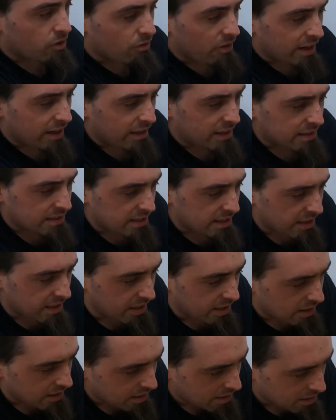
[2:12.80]
grains
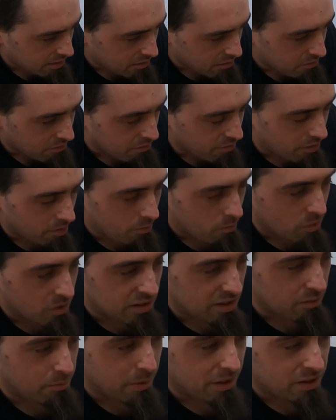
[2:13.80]
here, from what
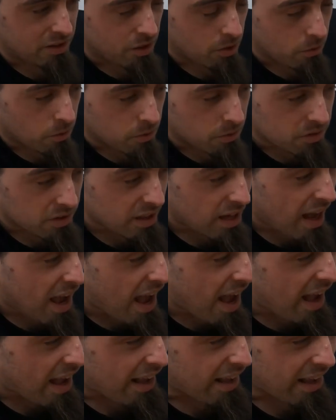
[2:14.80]
I've been told,
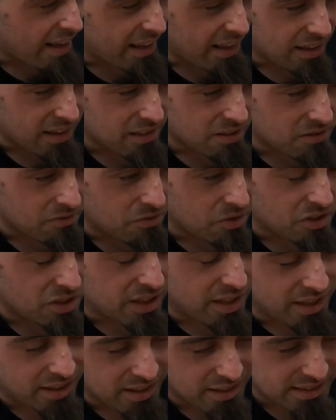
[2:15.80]

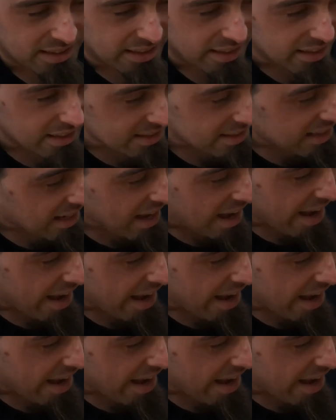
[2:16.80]
unfortunately I can't see it,